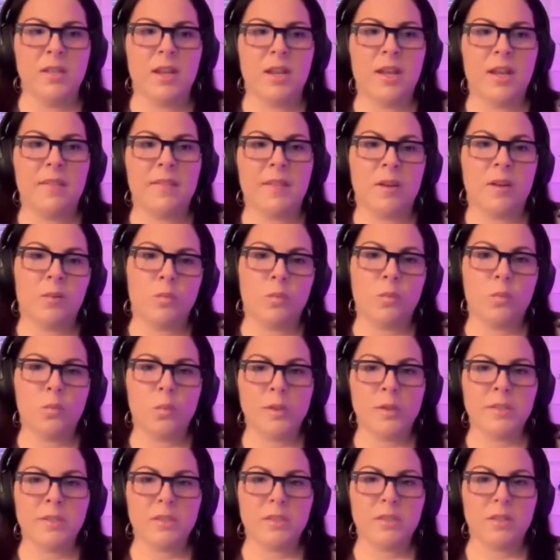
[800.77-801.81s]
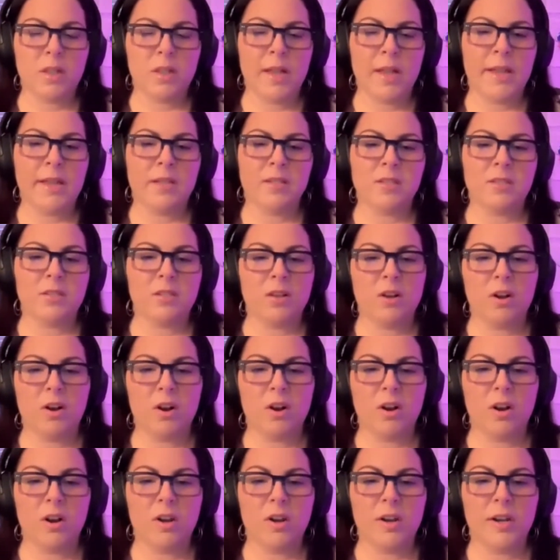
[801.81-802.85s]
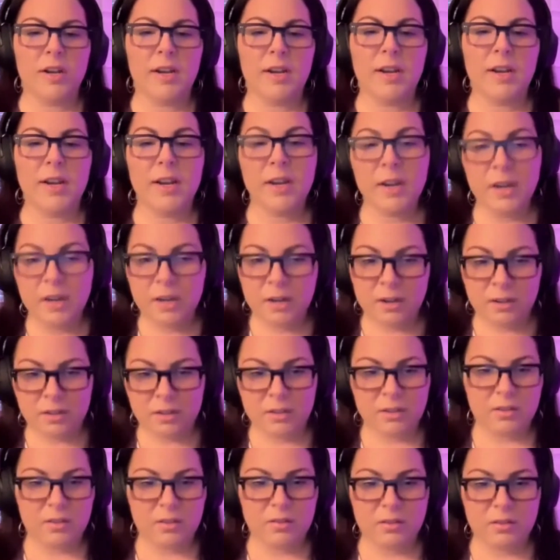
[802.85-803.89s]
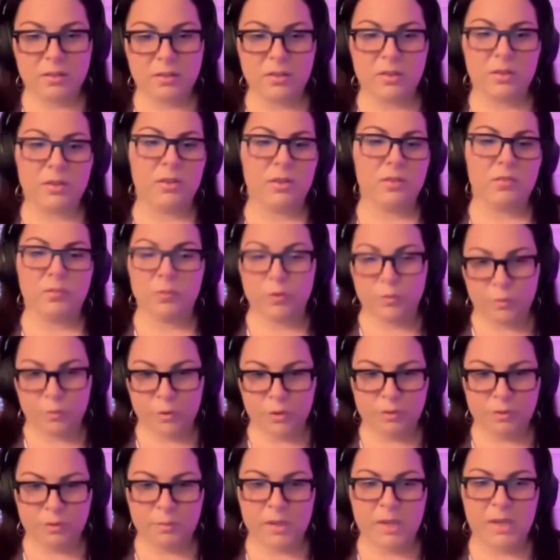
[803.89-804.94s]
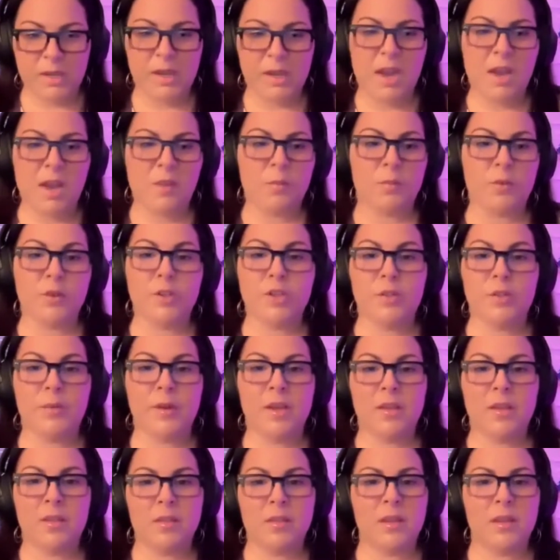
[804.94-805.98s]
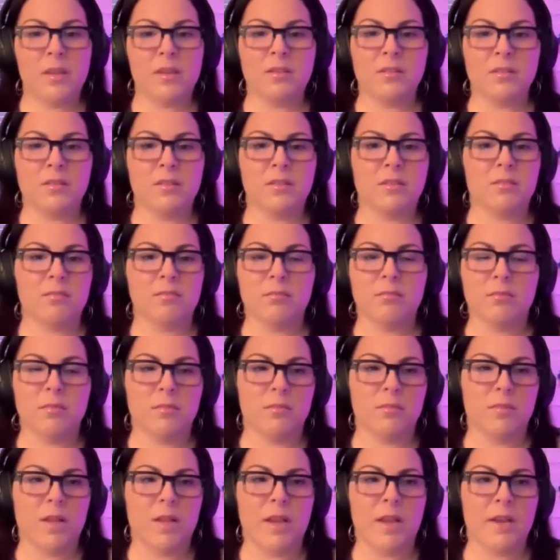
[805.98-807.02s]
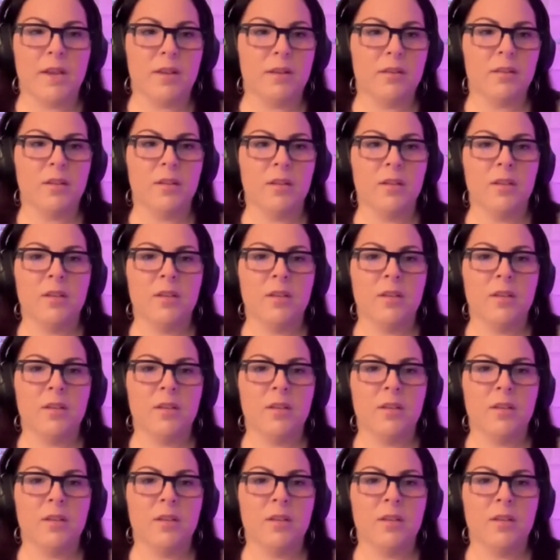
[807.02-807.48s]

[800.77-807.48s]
And then once clients are in the room with me and we're doing things like